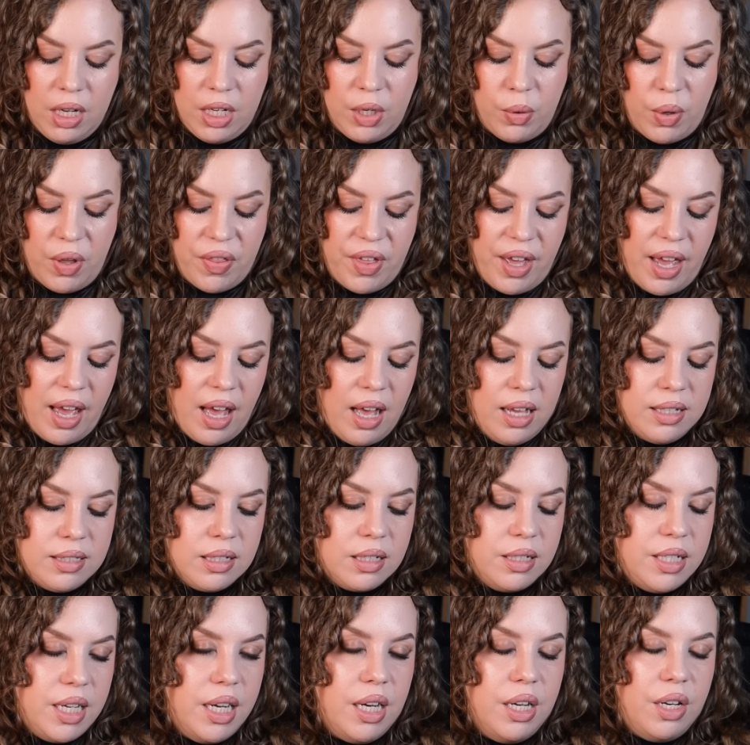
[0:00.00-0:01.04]
Anyway, they
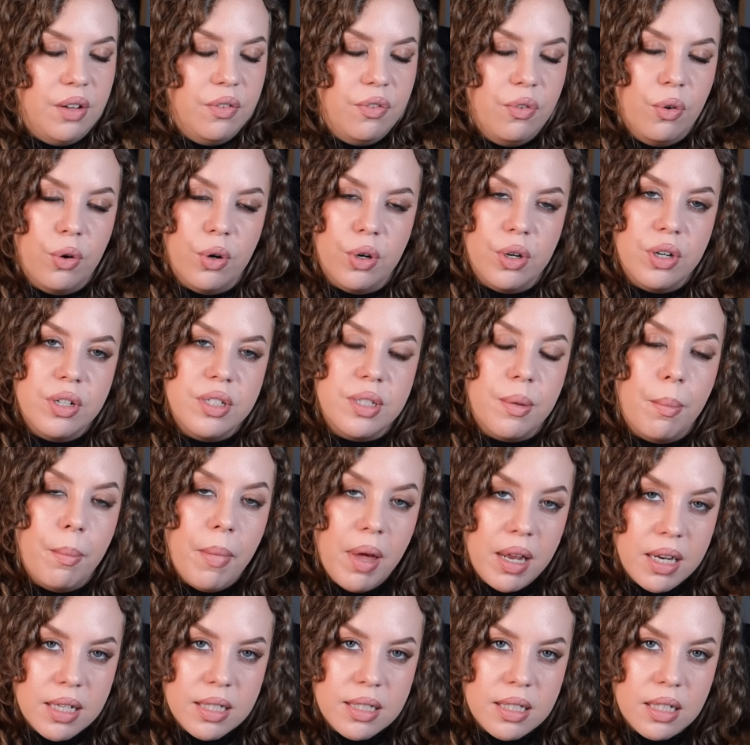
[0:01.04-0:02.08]
ask Danny for some
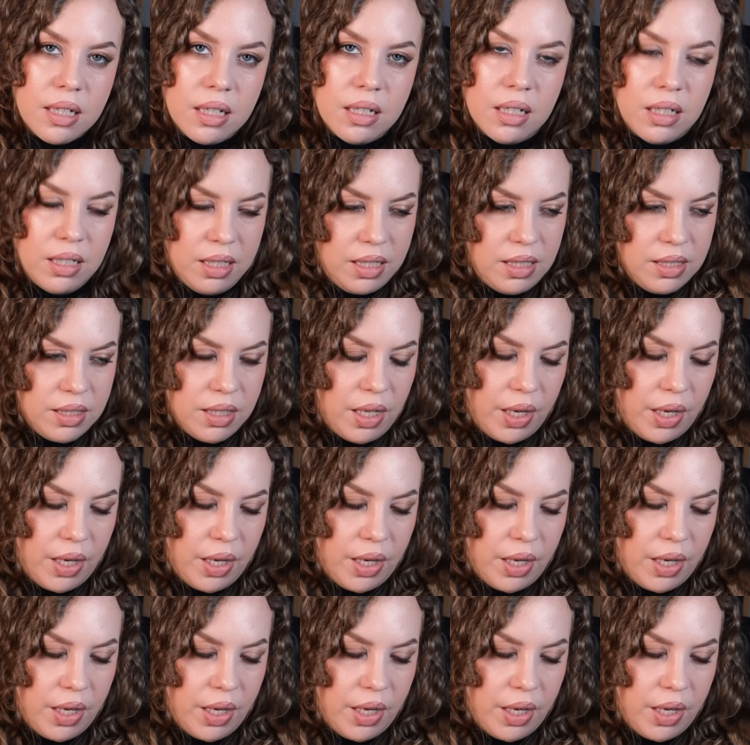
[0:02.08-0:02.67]
medicine, and he's